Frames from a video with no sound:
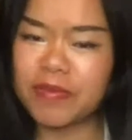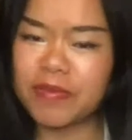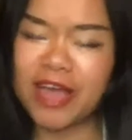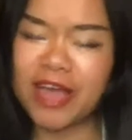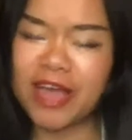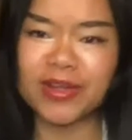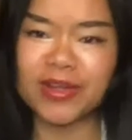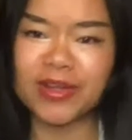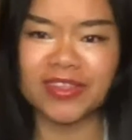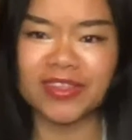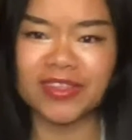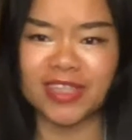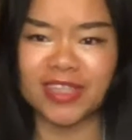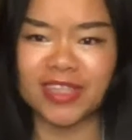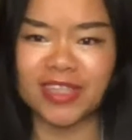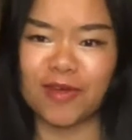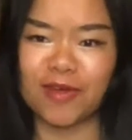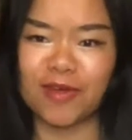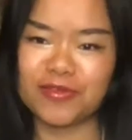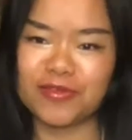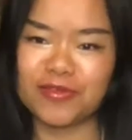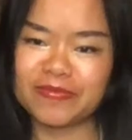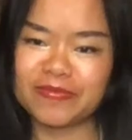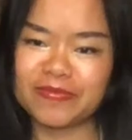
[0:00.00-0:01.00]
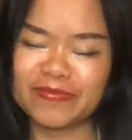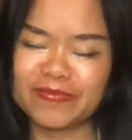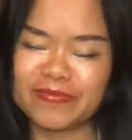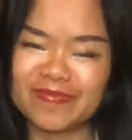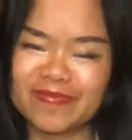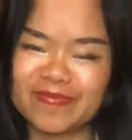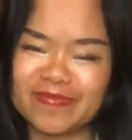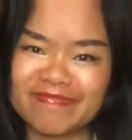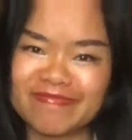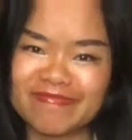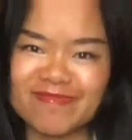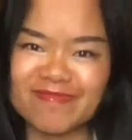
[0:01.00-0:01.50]
itself?
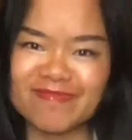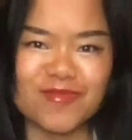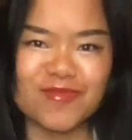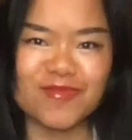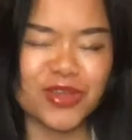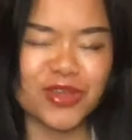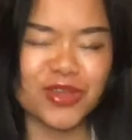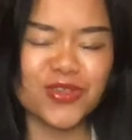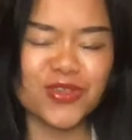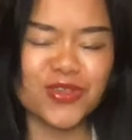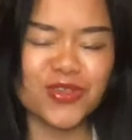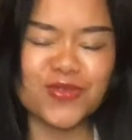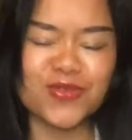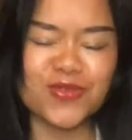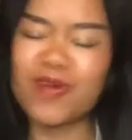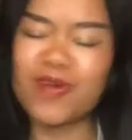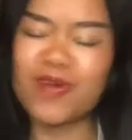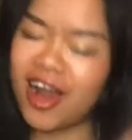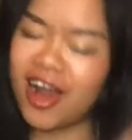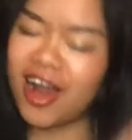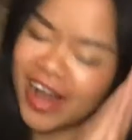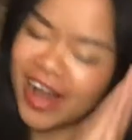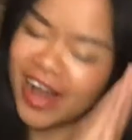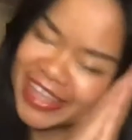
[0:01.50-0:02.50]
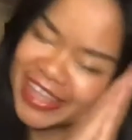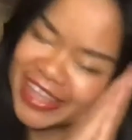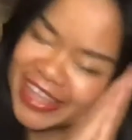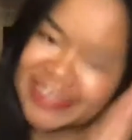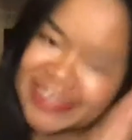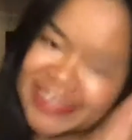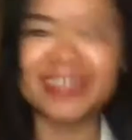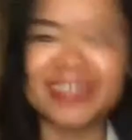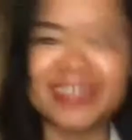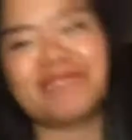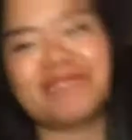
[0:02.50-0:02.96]
When you are asleep.